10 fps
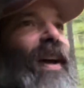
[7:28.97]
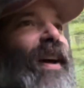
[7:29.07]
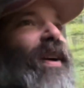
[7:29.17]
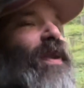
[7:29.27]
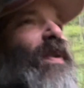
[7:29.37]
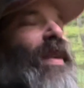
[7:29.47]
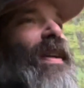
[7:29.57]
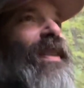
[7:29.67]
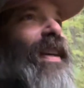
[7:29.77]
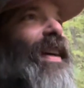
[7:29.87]
who
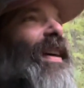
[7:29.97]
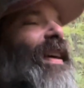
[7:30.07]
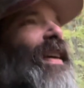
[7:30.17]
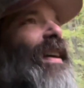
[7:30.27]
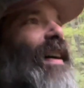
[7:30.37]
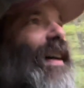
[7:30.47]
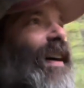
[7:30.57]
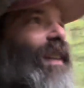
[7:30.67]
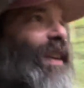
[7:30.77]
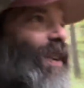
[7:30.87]
is a
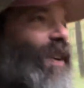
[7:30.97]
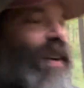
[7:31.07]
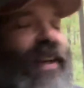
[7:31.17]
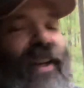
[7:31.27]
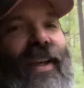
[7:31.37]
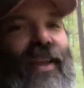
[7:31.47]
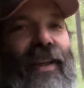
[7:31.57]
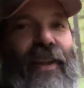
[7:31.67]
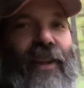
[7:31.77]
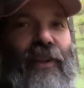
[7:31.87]
leader
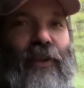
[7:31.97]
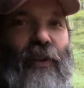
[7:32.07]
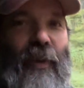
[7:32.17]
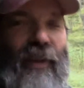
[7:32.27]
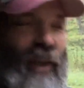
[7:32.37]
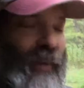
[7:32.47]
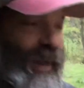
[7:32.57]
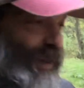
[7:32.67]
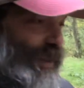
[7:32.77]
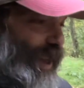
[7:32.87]
in Troop
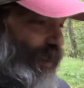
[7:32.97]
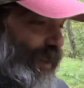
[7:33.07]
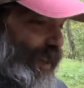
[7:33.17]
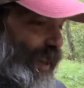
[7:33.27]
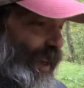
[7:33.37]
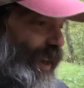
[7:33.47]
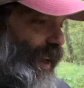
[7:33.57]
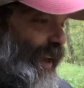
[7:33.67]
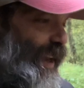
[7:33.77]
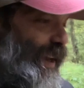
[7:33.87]
787
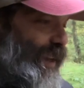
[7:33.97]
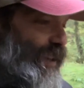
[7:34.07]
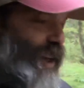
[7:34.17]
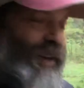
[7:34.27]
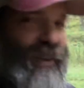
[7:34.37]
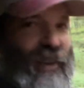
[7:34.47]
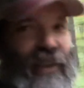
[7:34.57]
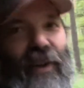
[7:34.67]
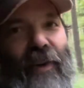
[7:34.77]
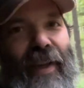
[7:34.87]
and generously
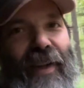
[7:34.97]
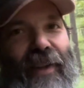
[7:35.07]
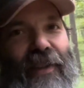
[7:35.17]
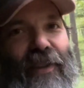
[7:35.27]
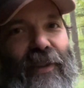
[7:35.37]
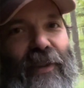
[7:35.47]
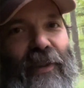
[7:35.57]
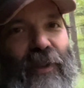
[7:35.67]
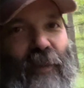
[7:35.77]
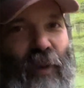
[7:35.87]
donated to
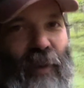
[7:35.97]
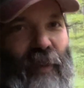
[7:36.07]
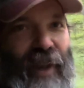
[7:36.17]
support my